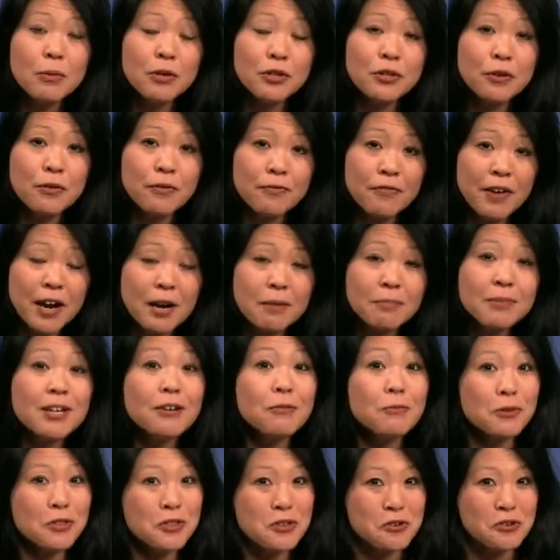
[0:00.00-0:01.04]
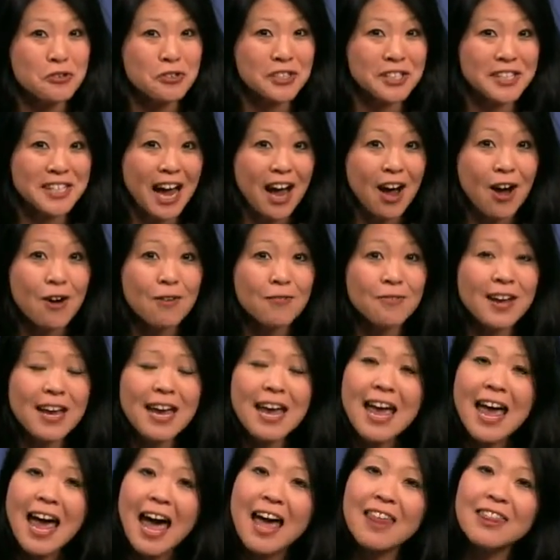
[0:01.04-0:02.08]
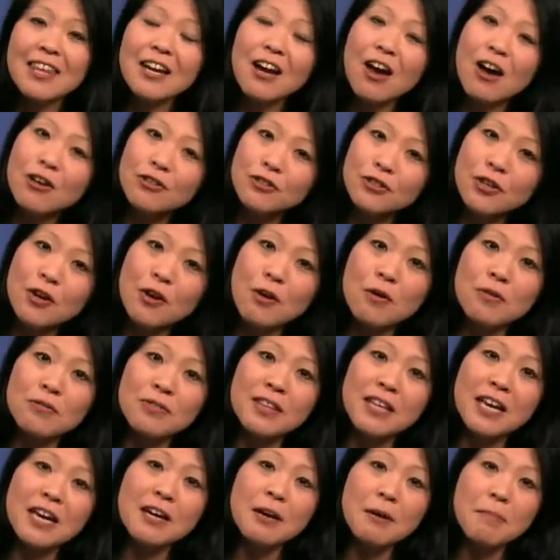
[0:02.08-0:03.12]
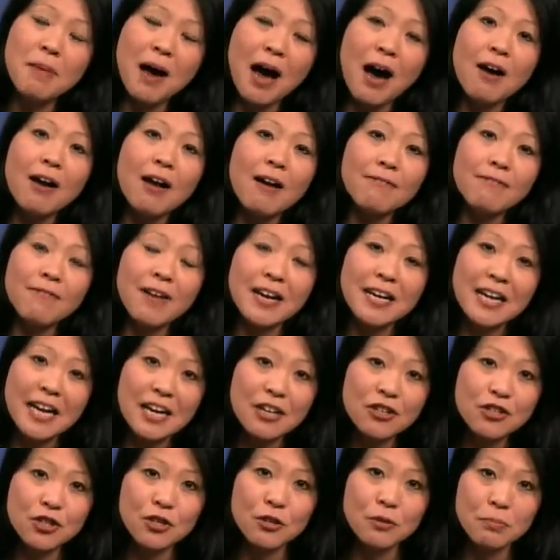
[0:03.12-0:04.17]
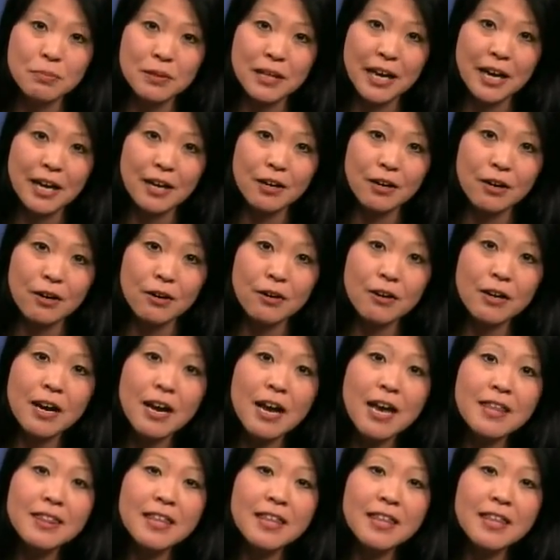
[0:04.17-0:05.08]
with your family, with yourself, and then also think about a financial planner